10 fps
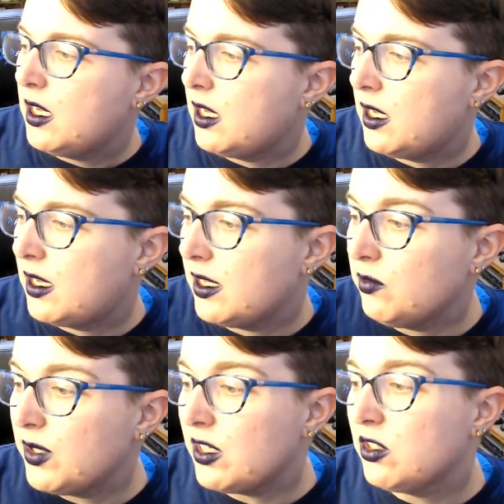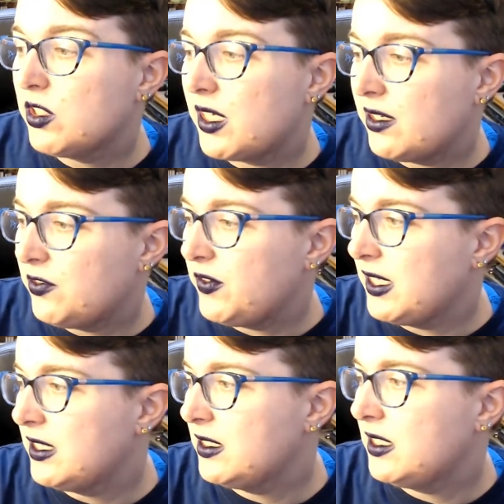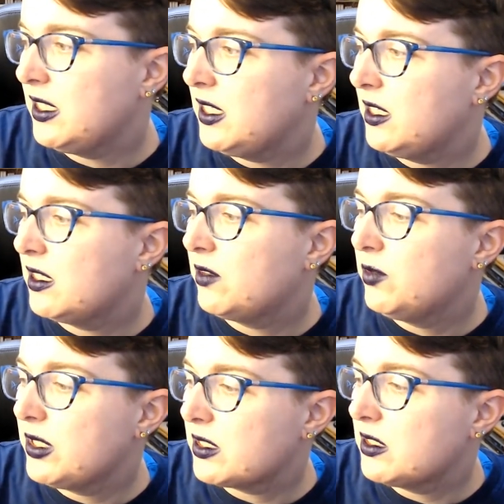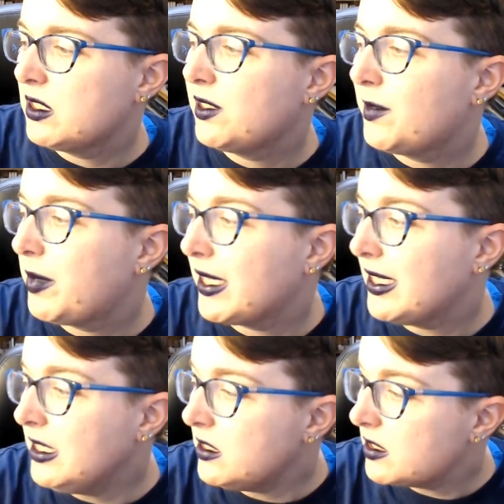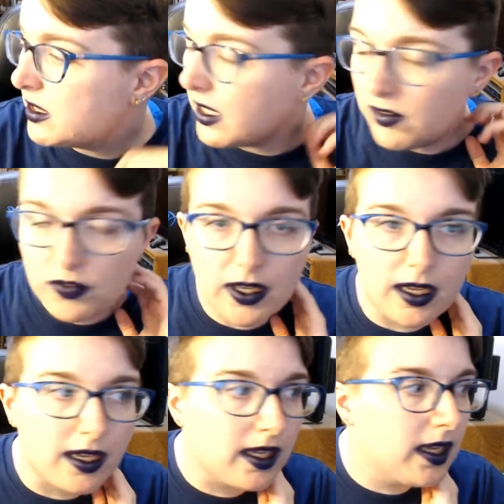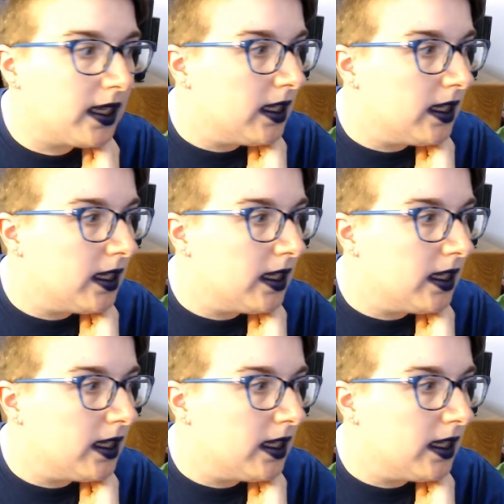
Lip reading: I read a lot of fantasy. I recently got back into sci-fi.